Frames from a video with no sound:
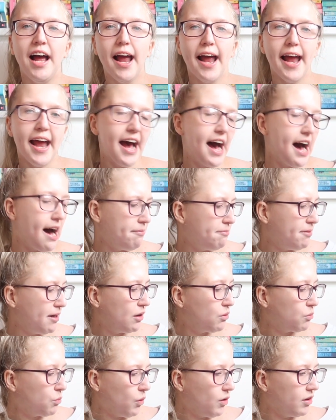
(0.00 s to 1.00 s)
It
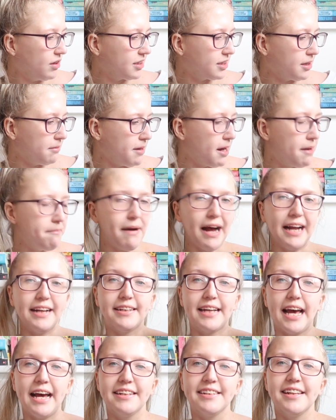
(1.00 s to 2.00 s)
happened one summer by
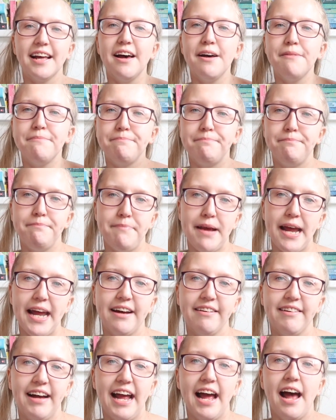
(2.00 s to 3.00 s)
Tessa
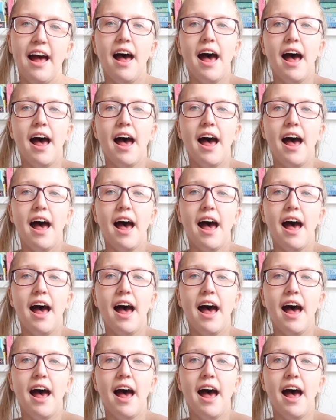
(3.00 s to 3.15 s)
Bailey.